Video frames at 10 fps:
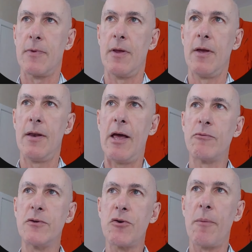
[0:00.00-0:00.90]
And
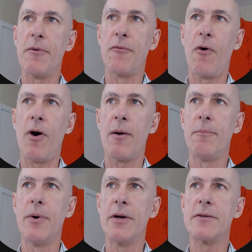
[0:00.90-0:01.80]
as we saw before,
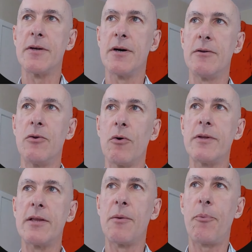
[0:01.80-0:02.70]
but
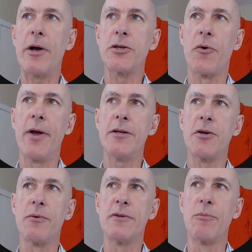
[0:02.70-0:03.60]
note that the pressure
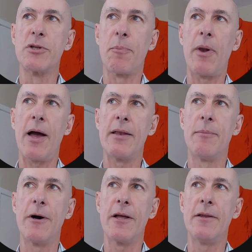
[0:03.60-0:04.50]
ratio is multiplied
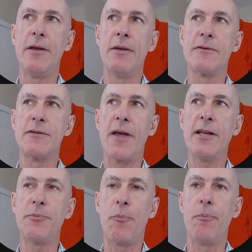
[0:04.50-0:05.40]
by the
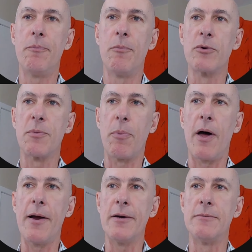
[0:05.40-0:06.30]
stage
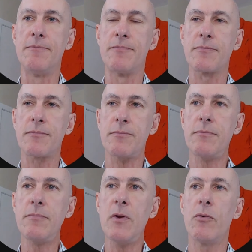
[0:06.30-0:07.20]
multiplier,
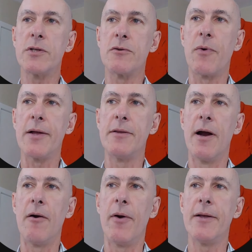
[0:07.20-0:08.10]
which is right
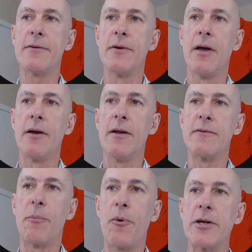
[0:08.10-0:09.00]
there, right?
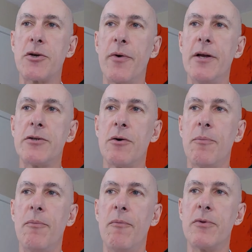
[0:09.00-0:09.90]
It's the pressure
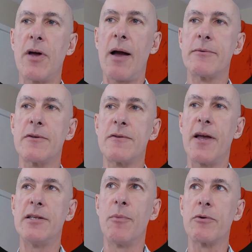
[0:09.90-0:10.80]
ratio times the
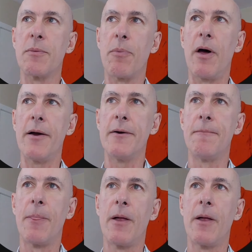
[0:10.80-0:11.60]
stage multiplier.